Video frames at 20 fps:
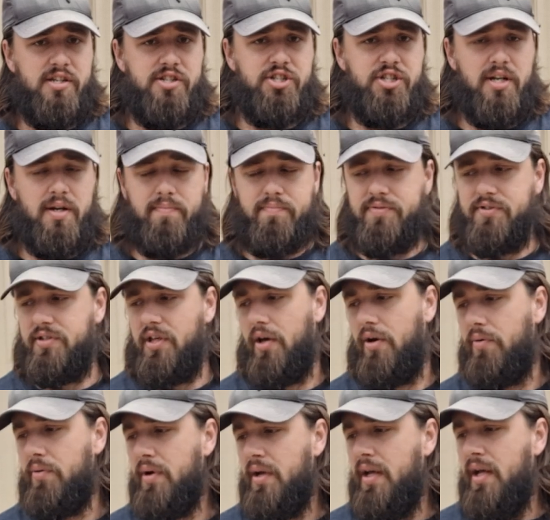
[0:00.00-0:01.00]
to ship.
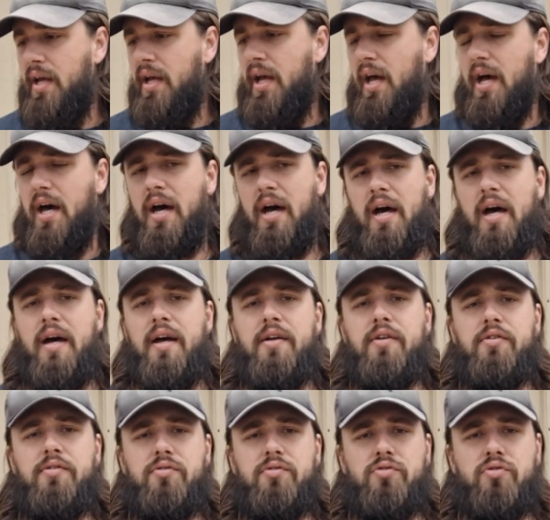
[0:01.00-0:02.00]
So
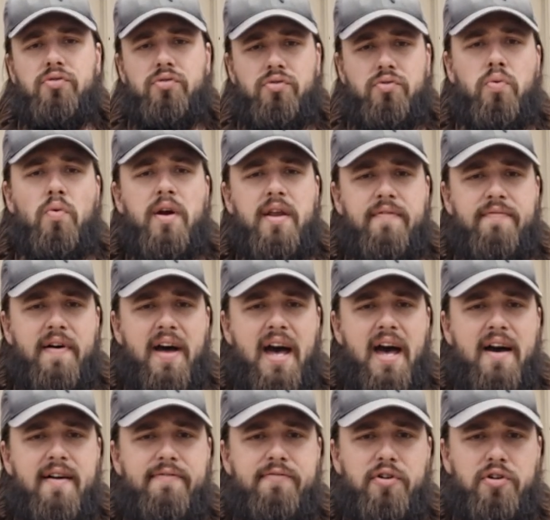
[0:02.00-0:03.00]

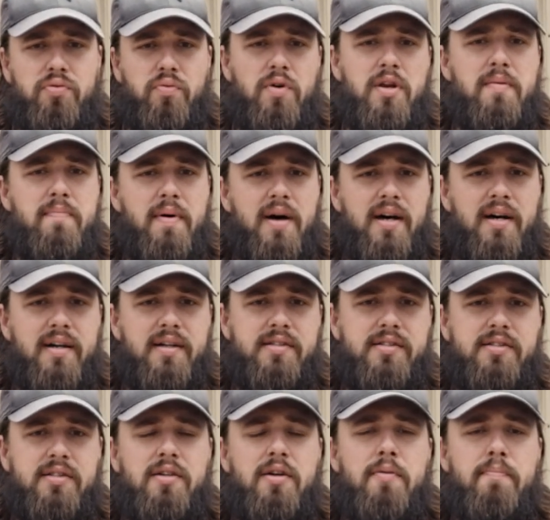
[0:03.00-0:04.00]
25 for
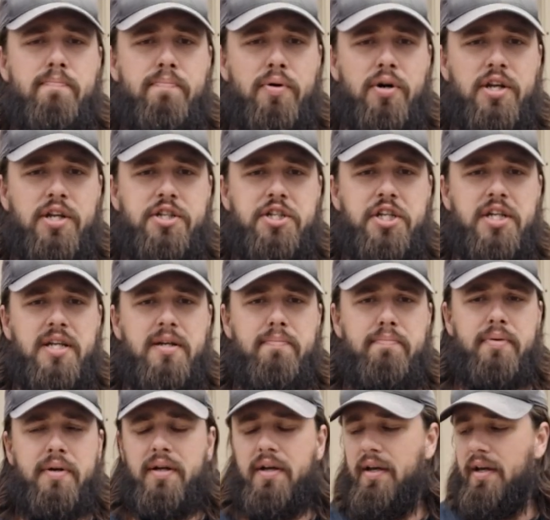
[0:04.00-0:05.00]
$20, pretty cheap.
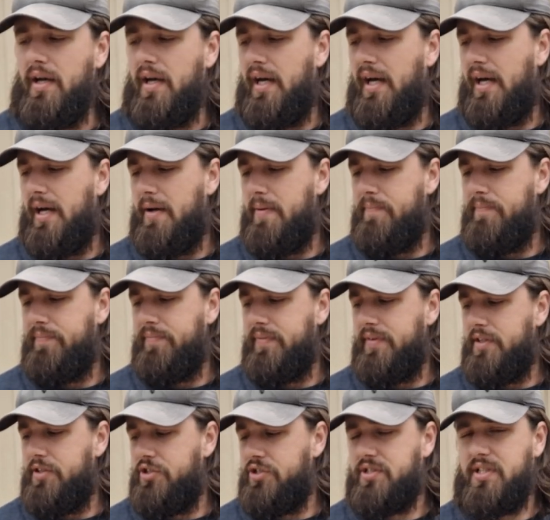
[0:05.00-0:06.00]

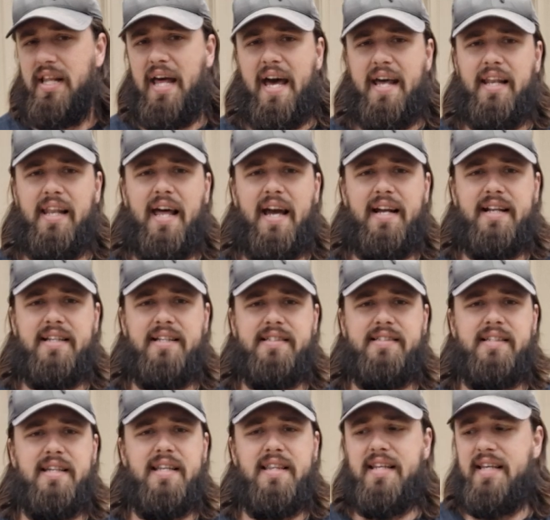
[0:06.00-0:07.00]
Just, I'd like to
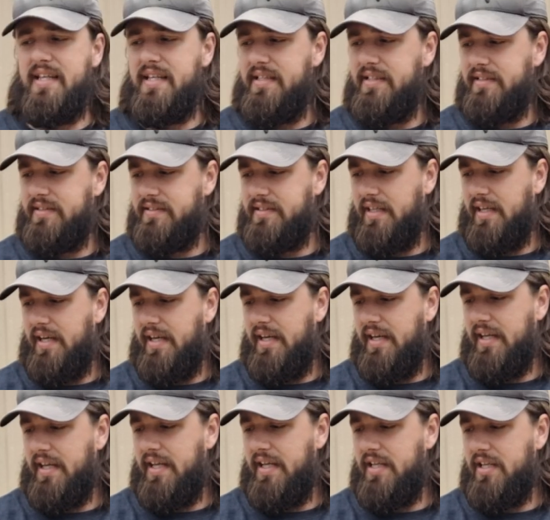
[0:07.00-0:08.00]
see these
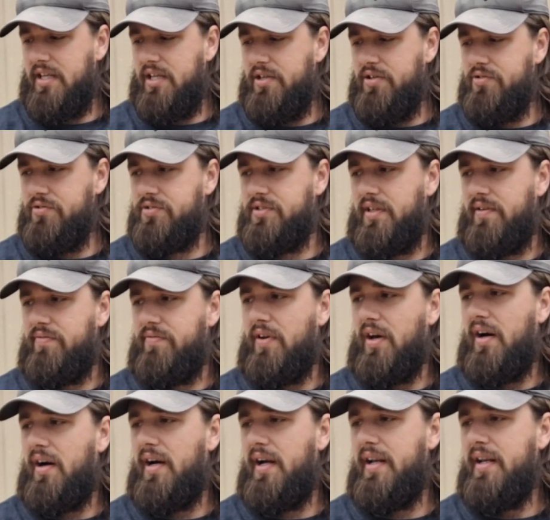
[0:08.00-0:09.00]
get used. If
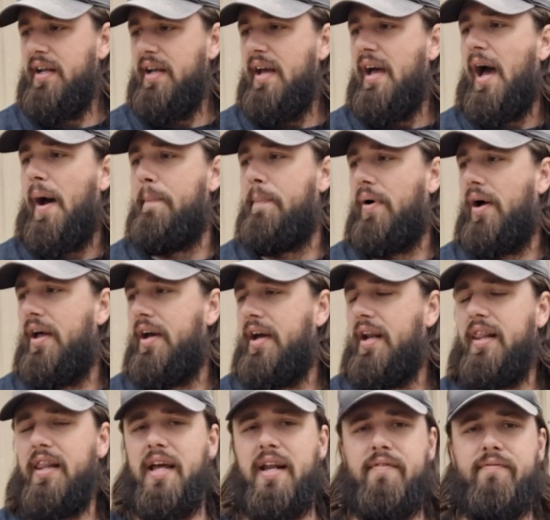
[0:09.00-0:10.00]
not, I'm probably going
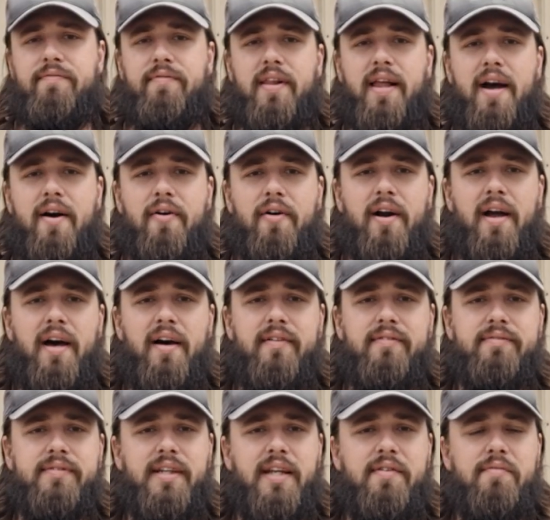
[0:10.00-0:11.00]
to let them flower out
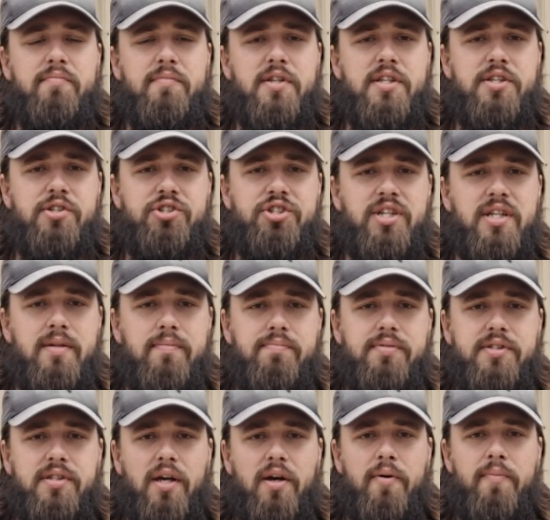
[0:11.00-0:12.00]
and give them to the sheep.
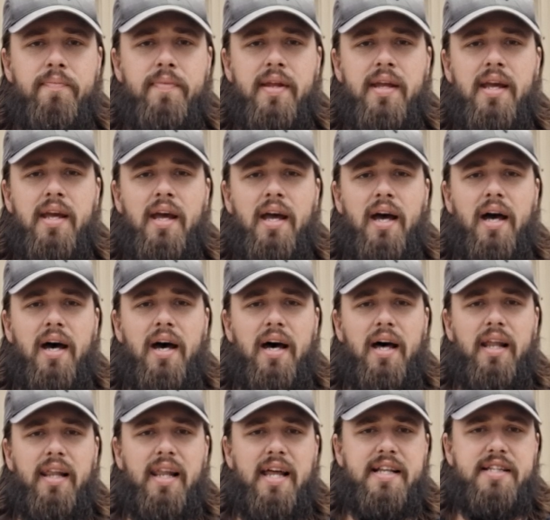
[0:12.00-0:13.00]
So
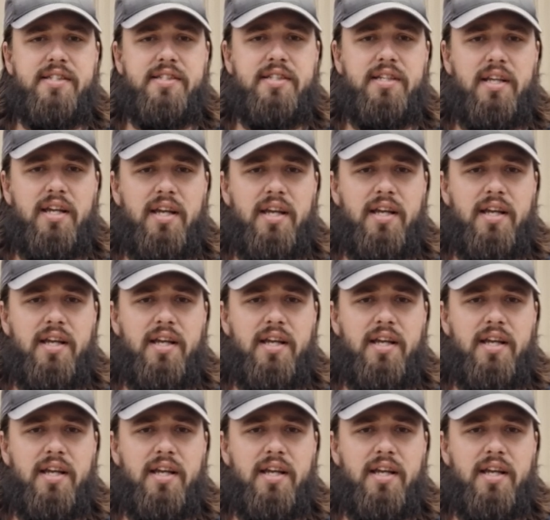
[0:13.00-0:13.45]
let's